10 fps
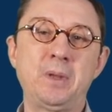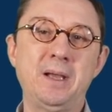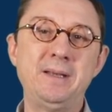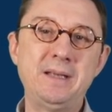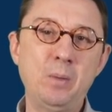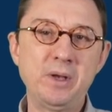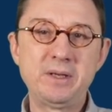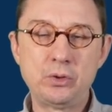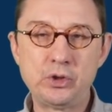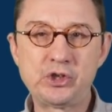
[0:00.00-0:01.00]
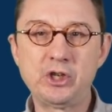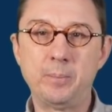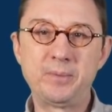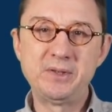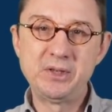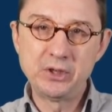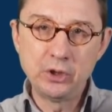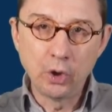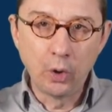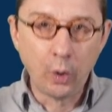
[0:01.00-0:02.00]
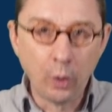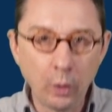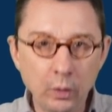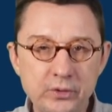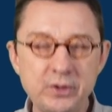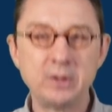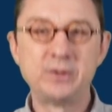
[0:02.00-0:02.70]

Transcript: And they wanted to stop. This is an old